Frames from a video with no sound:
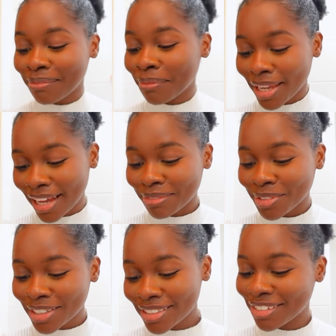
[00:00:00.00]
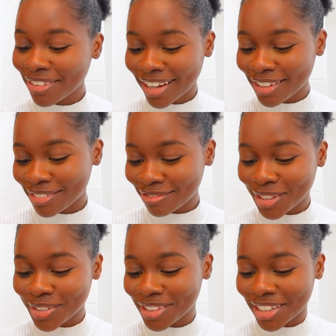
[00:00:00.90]
but yeah I'm trying to see if I can
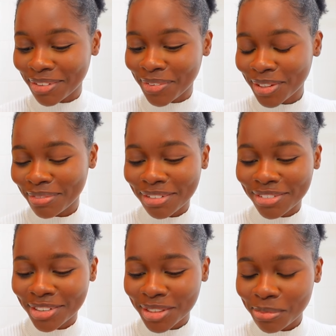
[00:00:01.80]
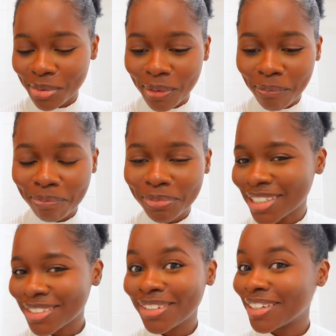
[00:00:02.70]
use it in one of my videos but
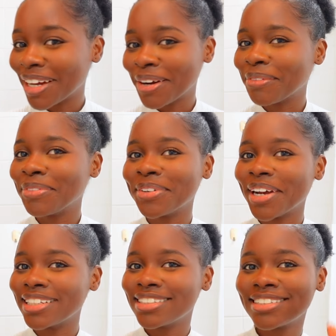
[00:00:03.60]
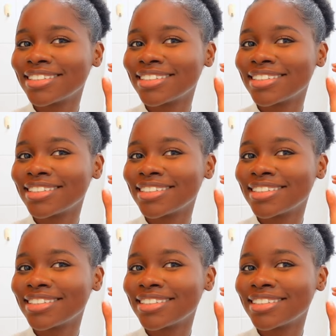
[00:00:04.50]
it's gonna get copyright